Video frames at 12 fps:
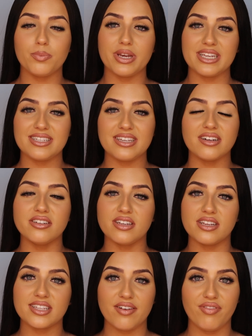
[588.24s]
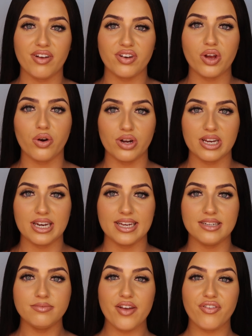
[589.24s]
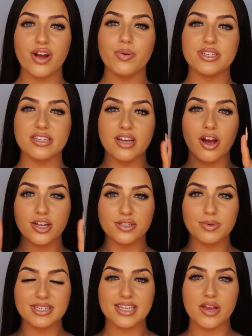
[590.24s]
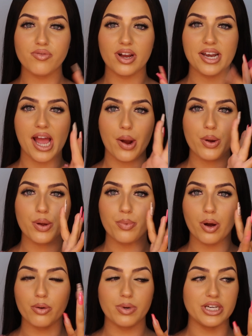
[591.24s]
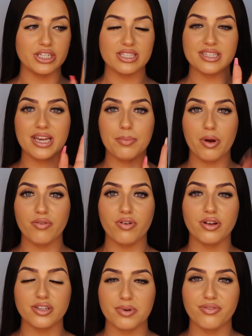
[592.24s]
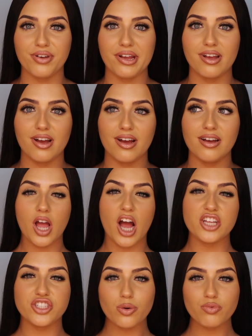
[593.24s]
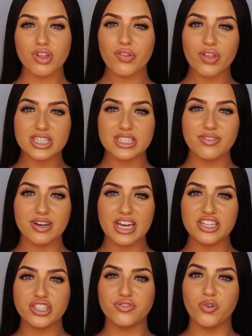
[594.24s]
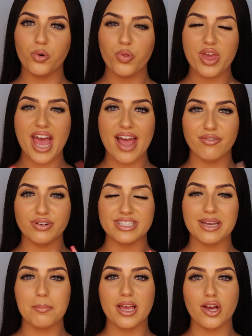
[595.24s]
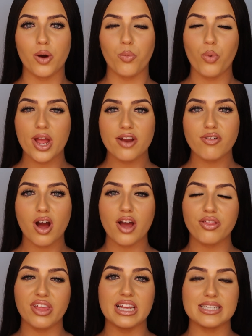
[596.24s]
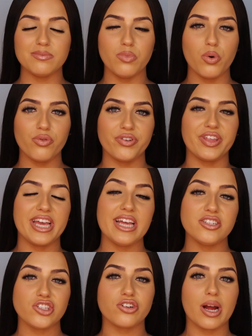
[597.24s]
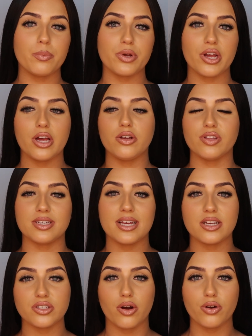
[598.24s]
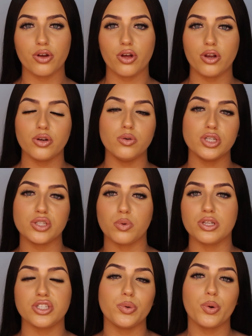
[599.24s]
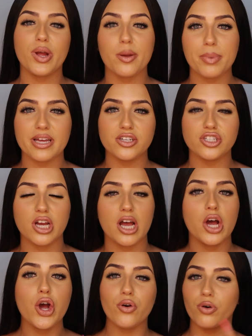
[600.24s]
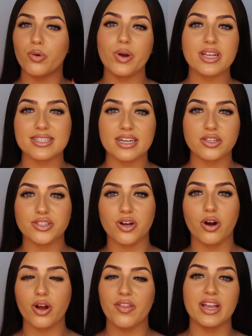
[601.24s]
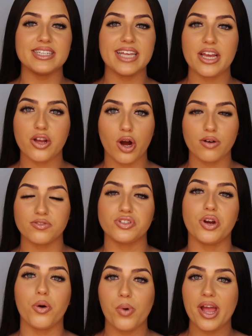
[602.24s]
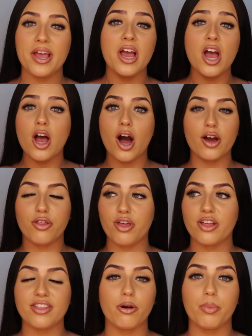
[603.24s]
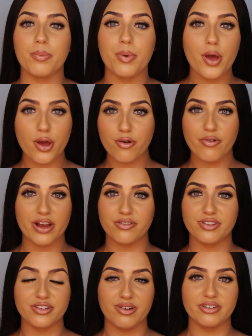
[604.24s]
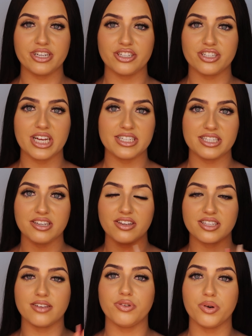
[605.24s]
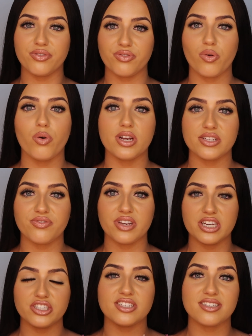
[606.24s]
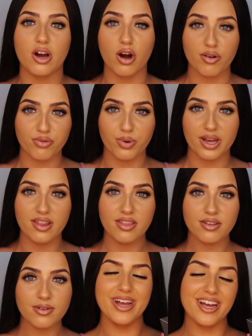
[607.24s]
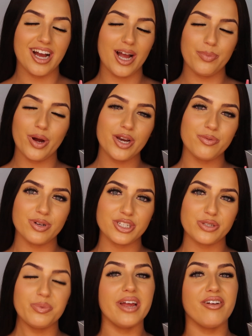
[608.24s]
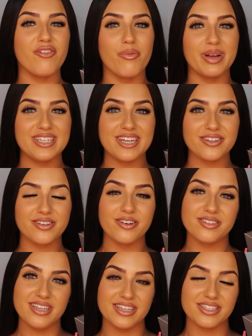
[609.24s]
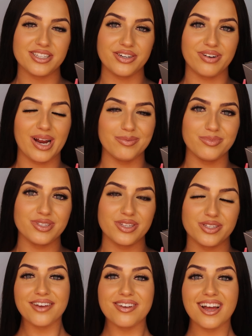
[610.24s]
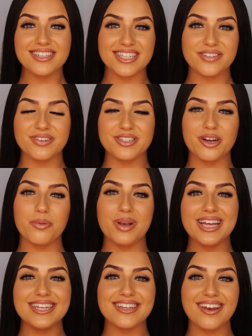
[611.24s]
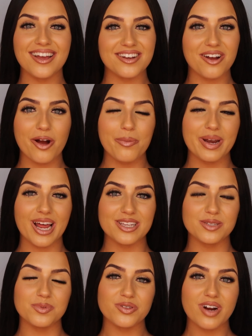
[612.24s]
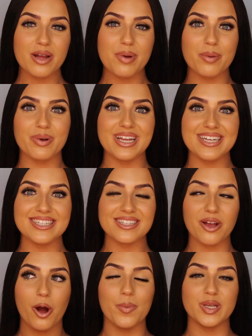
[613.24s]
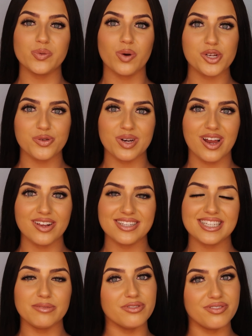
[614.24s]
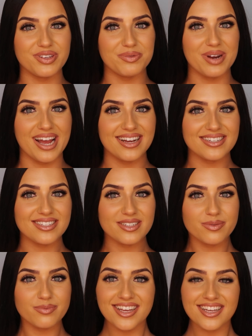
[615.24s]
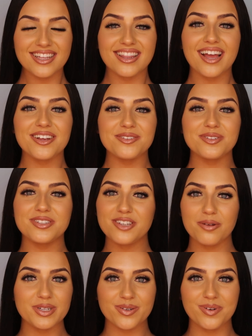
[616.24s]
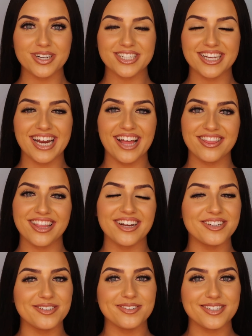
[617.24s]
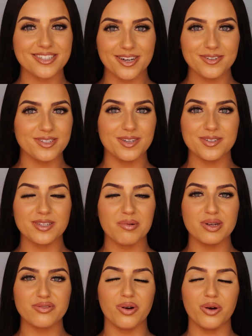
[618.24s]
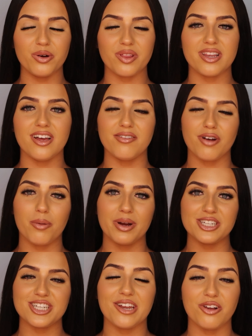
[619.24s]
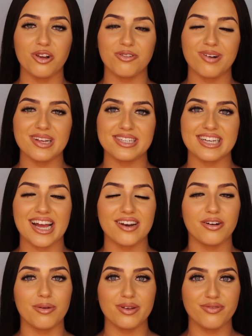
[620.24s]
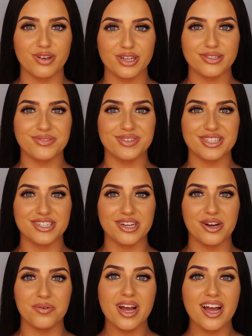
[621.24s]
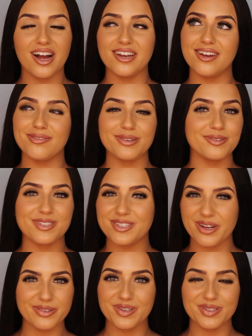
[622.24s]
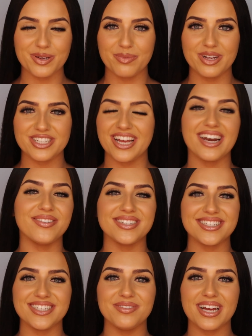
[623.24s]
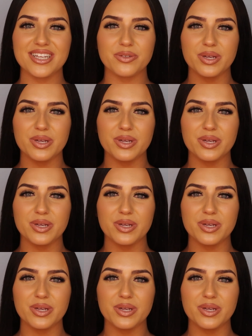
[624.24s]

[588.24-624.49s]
but it still does get very oily. If I were to touch my skin right now, it would probably just slip off onto my finger. I don't think this foundation is for the everyday makeup wearer. I think it's more for the Instagram girl or the TikTok girl who just wants a quick picture or a quick TikTok and then take it off straight away. I think that would be perfect for this foundation, as it does give you a flawless finish to start off with. I probably will just wear it for my TikToks and Instagrams. If you like this video, please like, comment and subscribe, and please comment what you would like to see me review next. Thank you so much for watching, and thank you so much for all the love on my channel already and on my first video. I love you so much, and I'll see you next